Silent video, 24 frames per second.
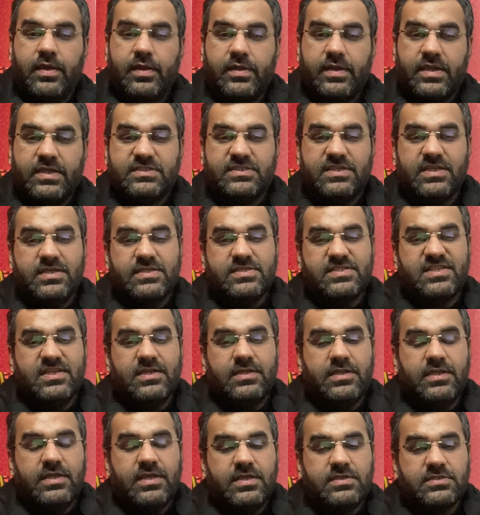Treasury
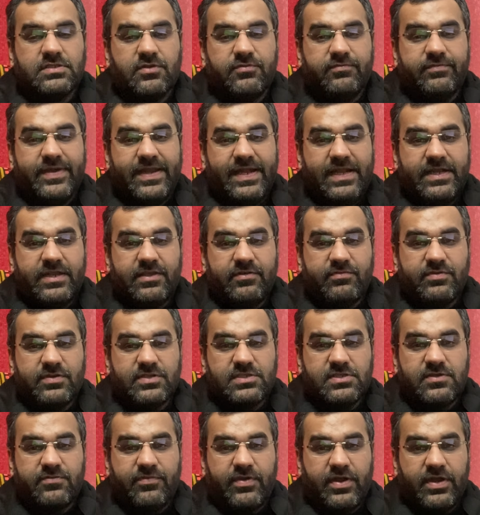Consulting is a well
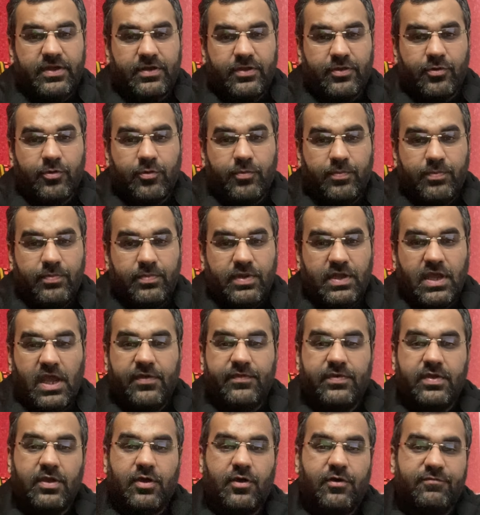diversified group
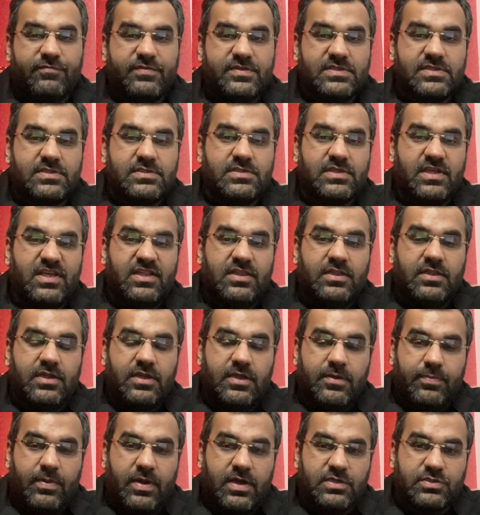having offices in
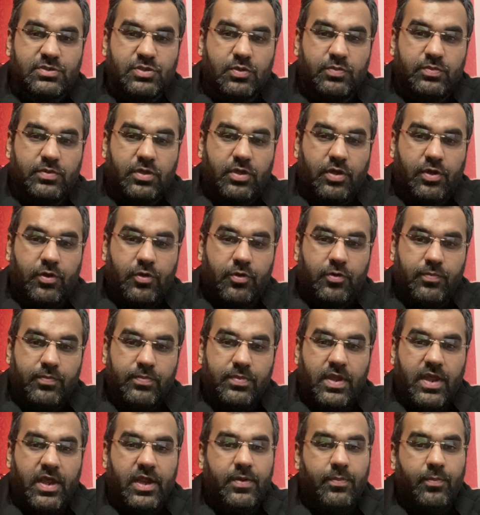three parts of the globe
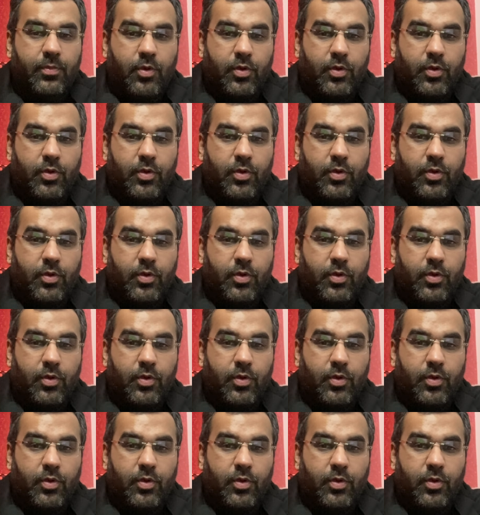and,